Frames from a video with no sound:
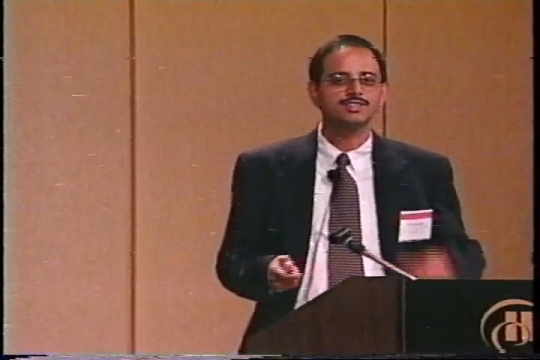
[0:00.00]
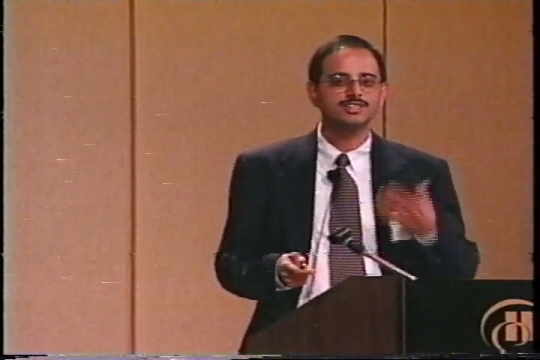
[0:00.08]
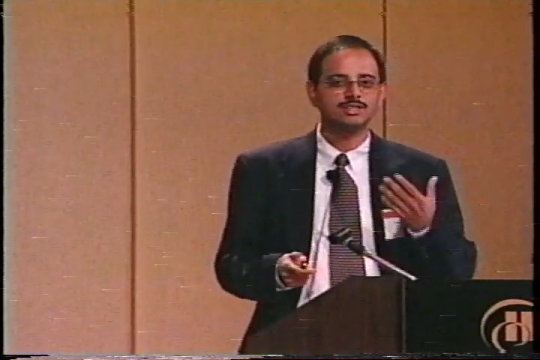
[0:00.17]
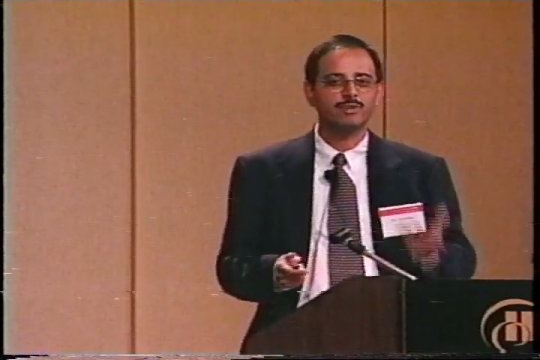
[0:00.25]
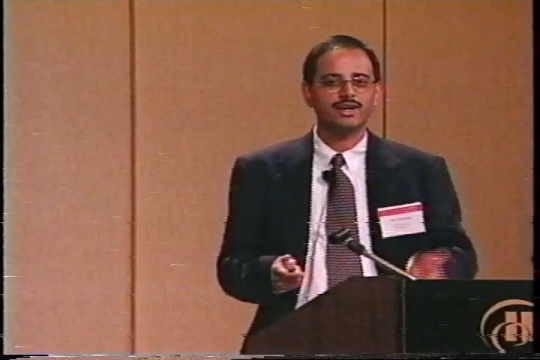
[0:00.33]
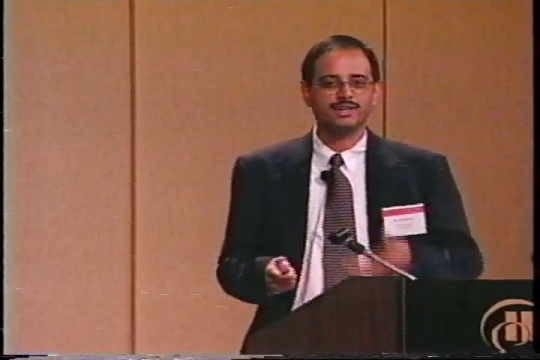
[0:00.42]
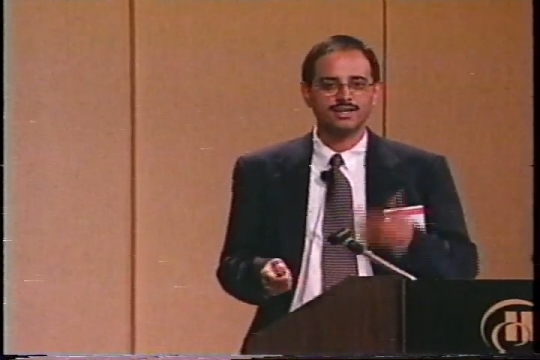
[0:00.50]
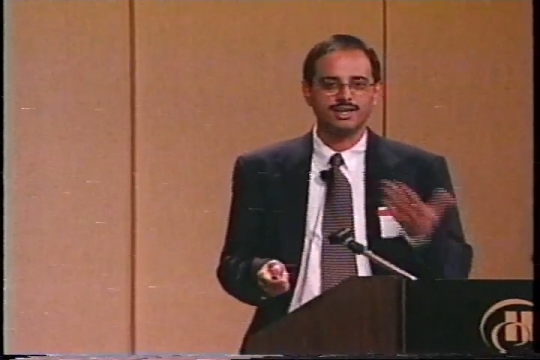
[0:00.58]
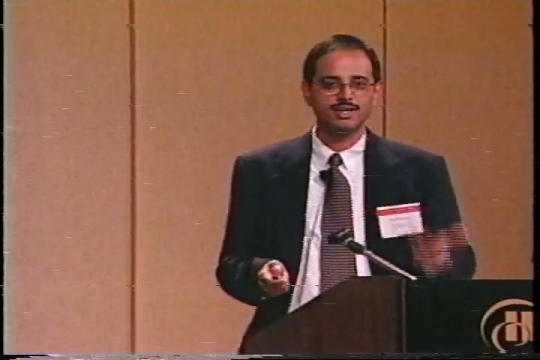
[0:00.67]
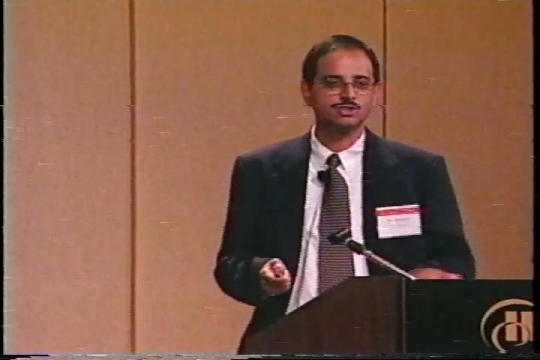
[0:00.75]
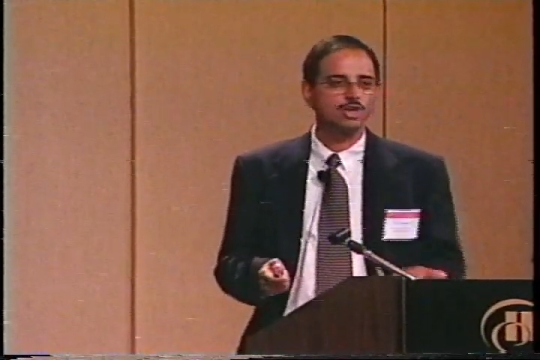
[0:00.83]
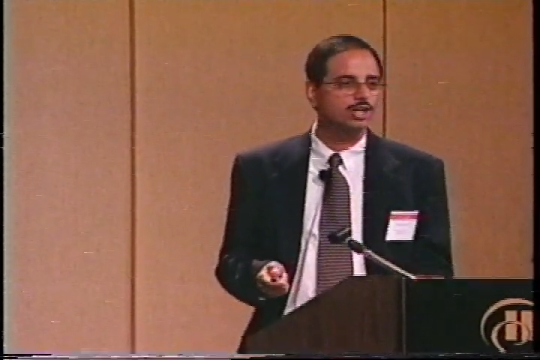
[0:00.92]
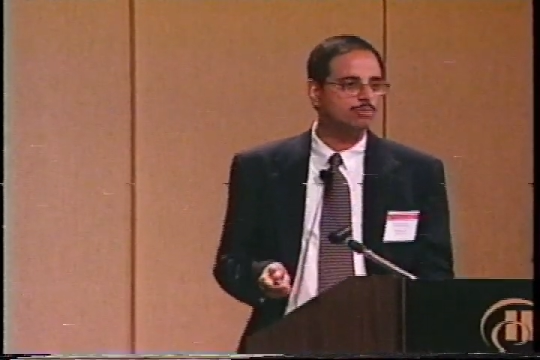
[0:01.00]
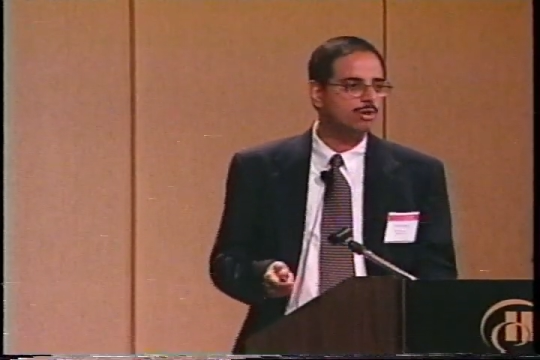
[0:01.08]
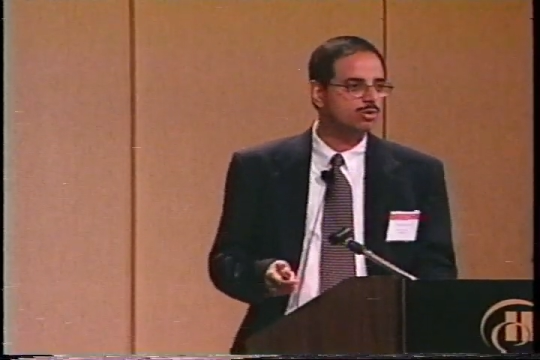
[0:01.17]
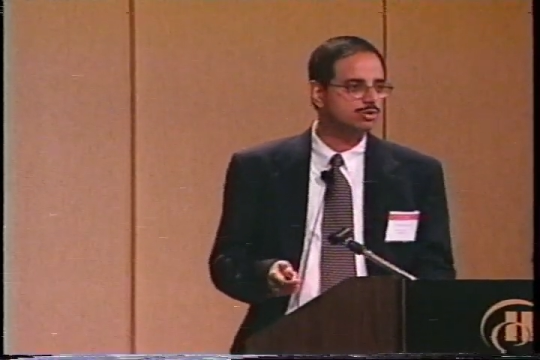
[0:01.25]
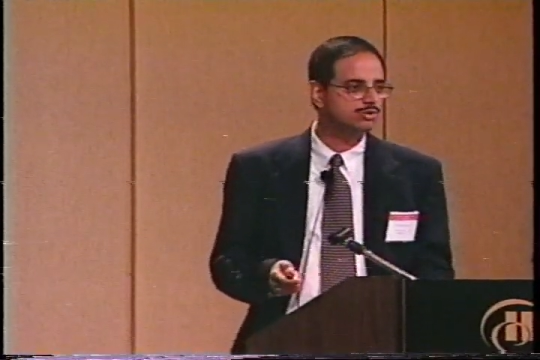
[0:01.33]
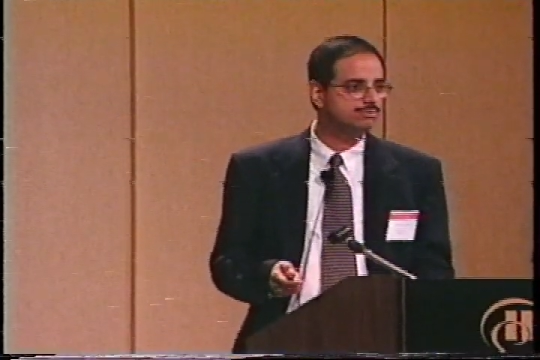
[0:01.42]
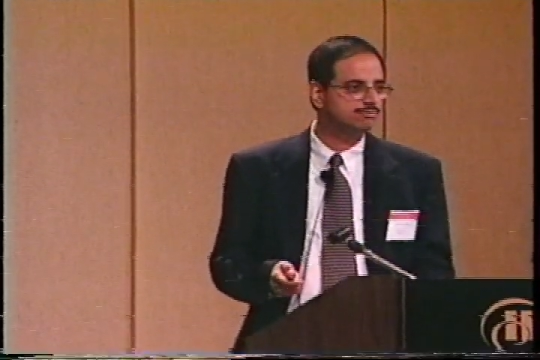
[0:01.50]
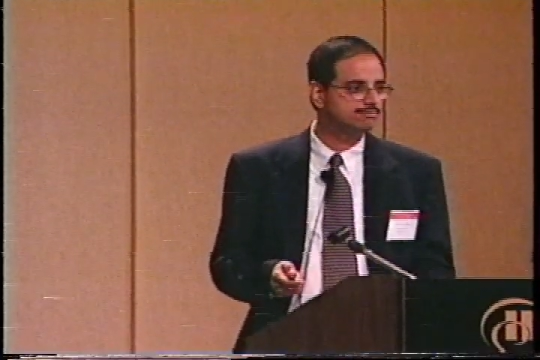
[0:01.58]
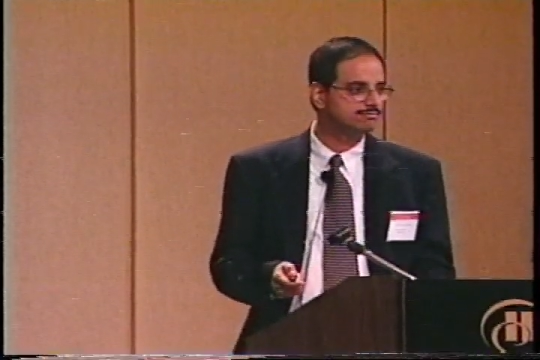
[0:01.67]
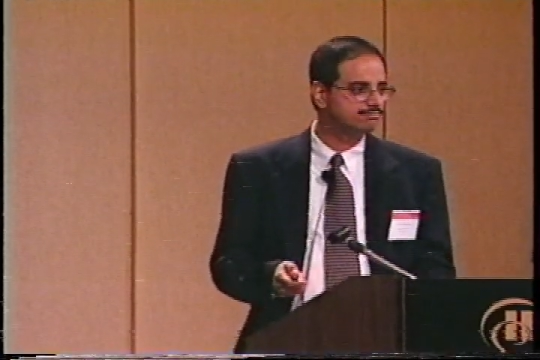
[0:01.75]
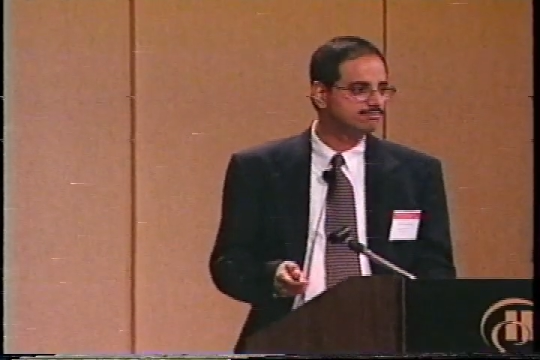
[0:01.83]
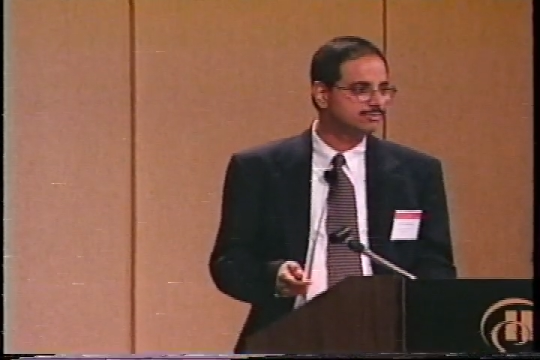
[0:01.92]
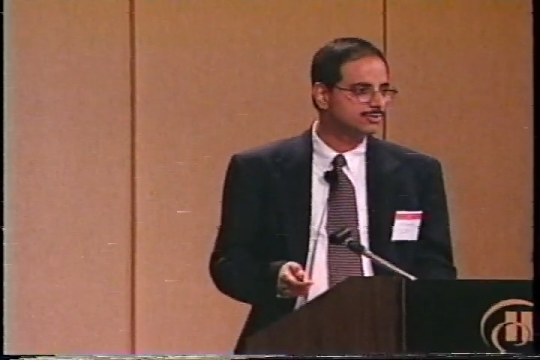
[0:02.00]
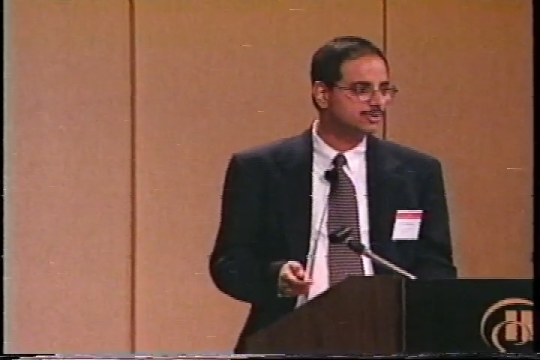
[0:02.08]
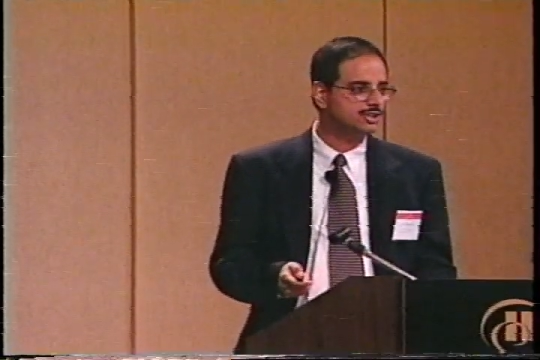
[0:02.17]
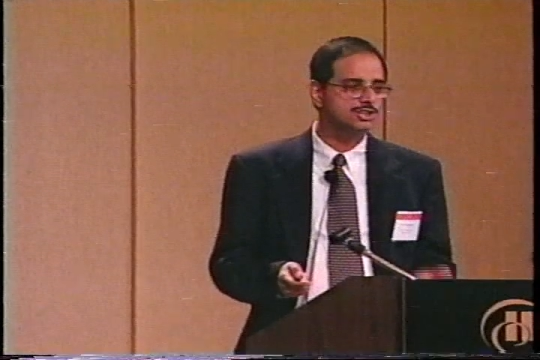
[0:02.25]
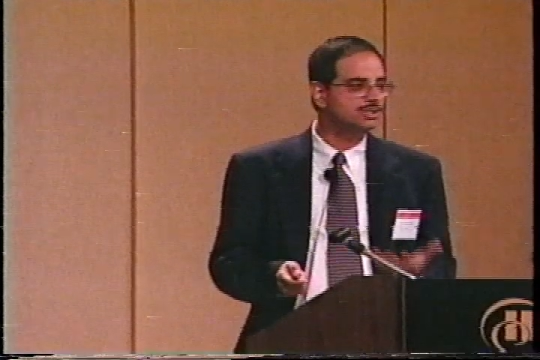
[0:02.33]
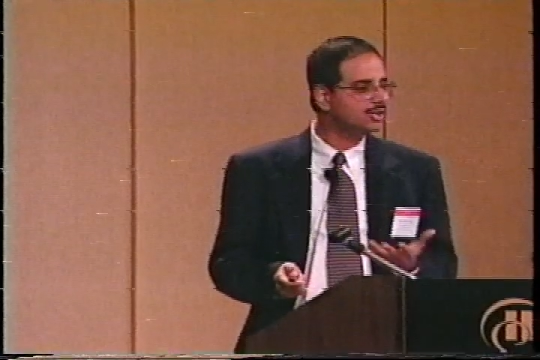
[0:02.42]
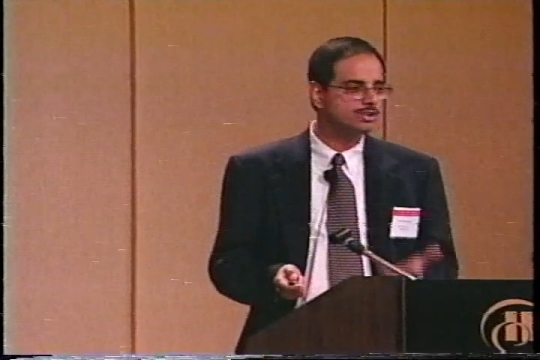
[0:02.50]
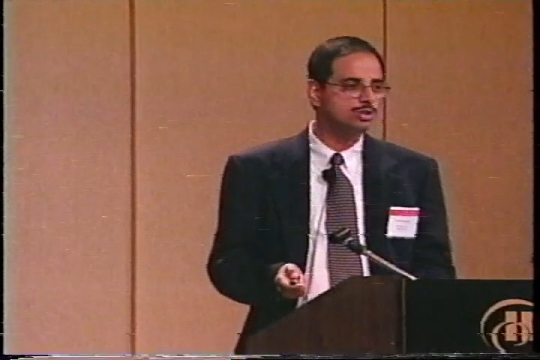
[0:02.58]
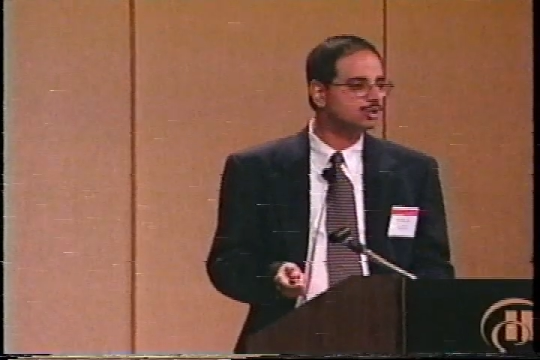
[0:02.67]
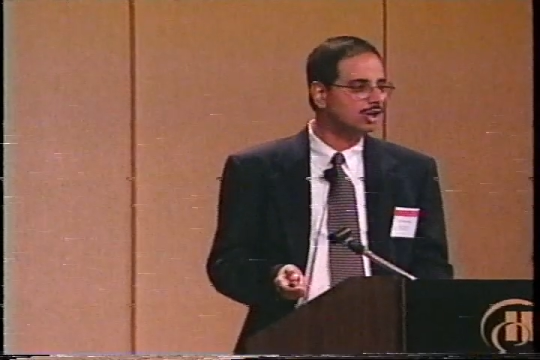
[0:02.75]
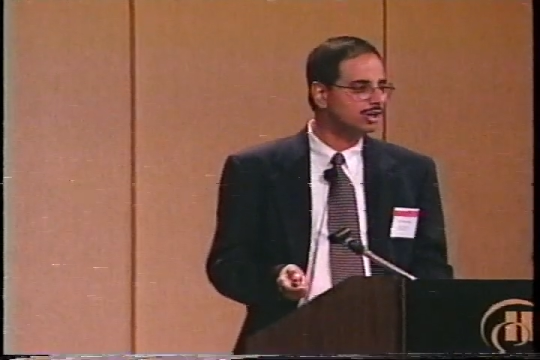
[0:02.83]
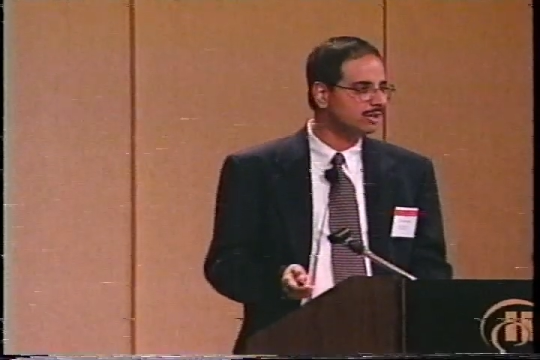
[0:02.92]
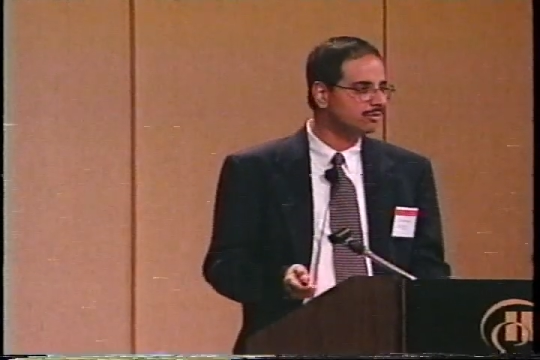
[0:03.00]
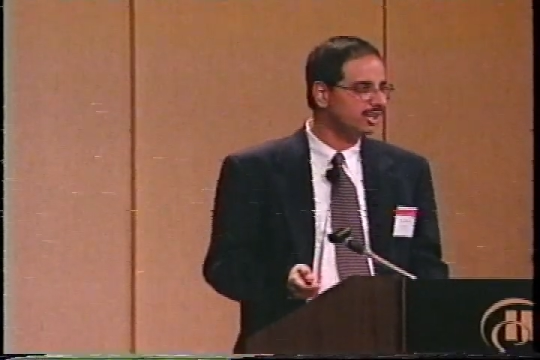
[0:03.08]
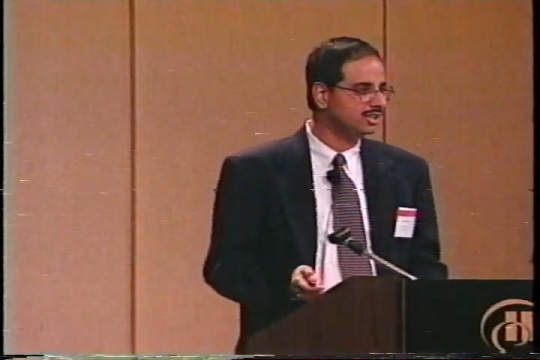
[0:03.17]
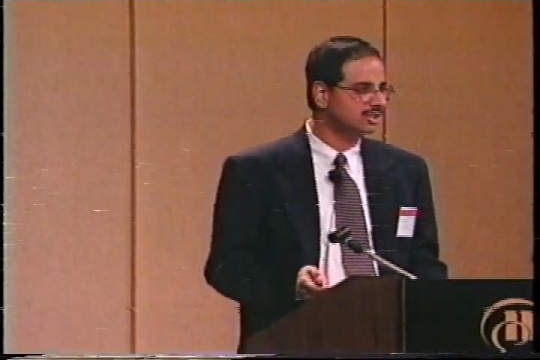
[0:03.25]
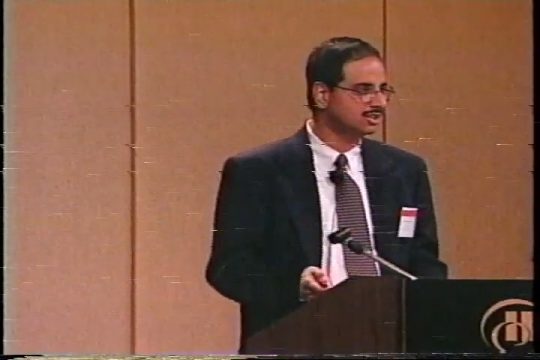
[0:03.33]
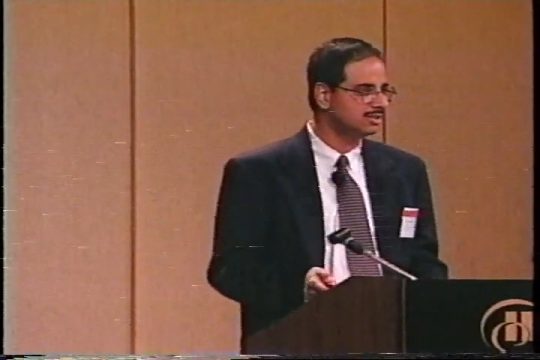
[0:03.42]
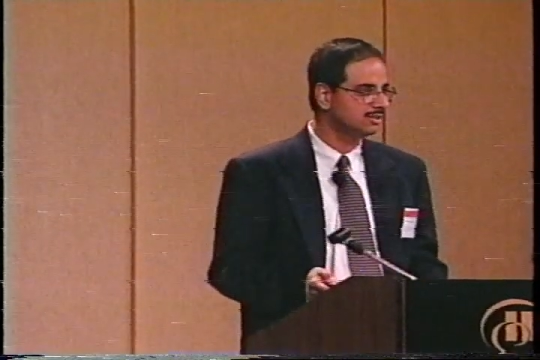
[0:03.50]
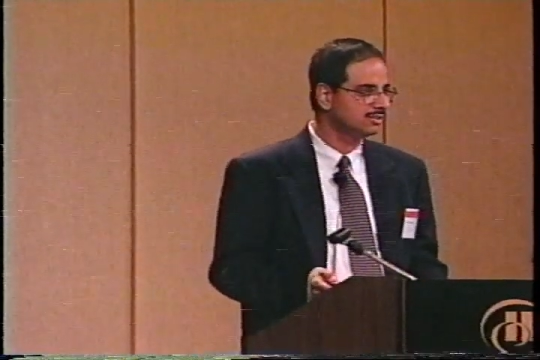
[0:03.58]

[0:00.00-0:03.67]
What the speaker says: systematic yield is all about. This is not due to contamination.